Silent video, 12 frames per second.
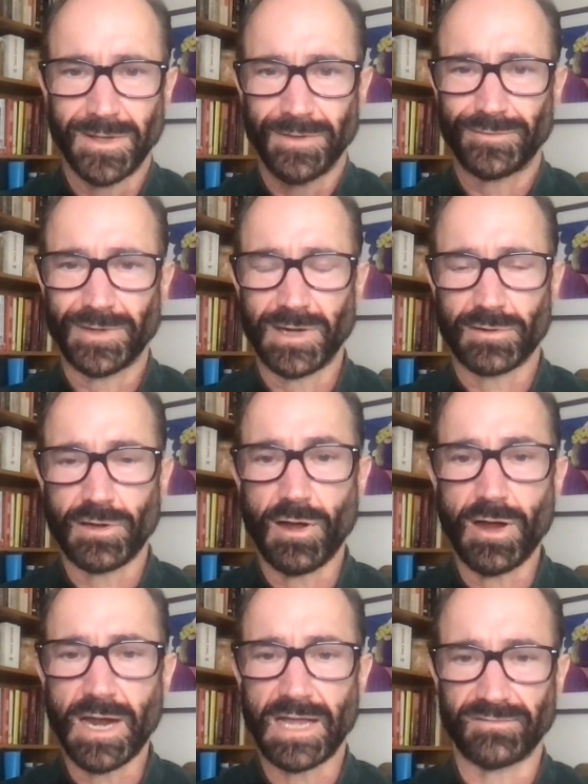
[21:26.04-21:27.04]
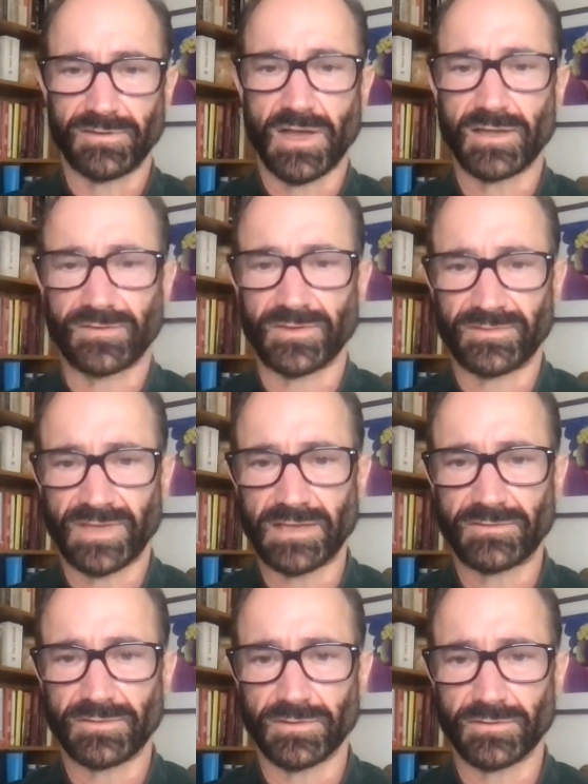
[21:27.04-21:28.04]
So our car has lots of
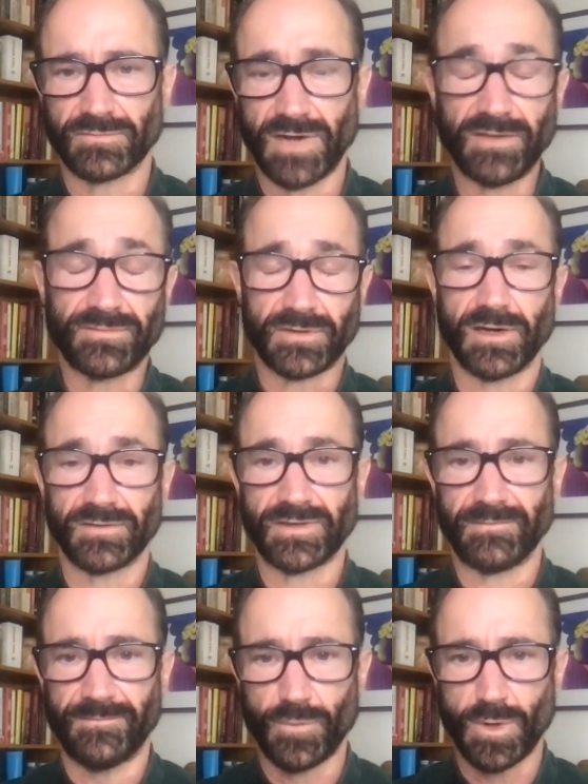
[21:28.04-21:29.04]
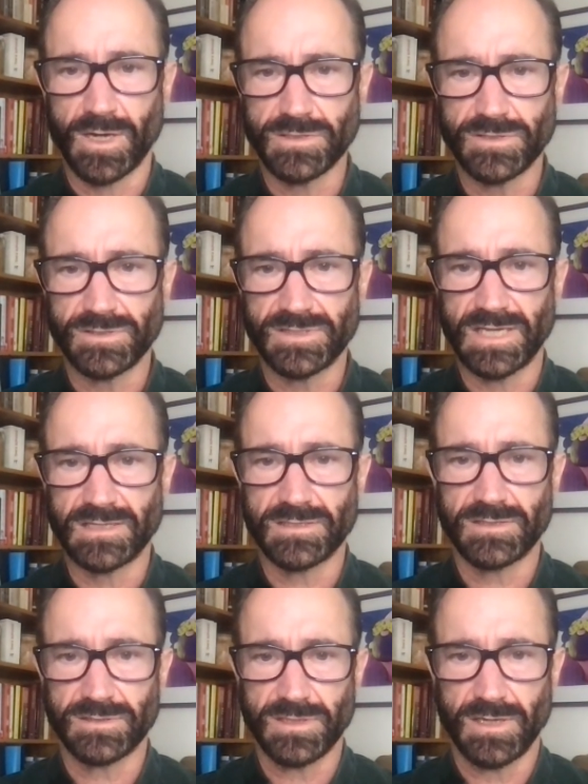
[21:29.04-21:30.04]
sensors. Race cars have four hundred
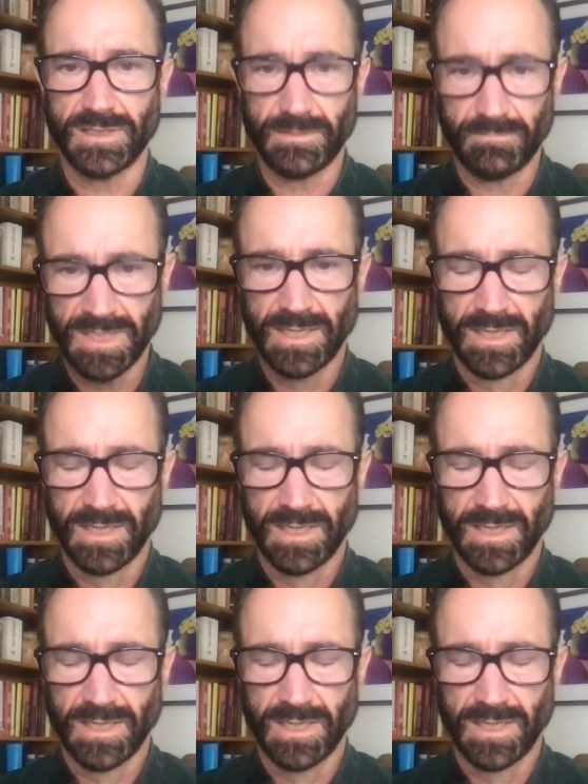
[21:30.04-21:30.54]
sensors on them.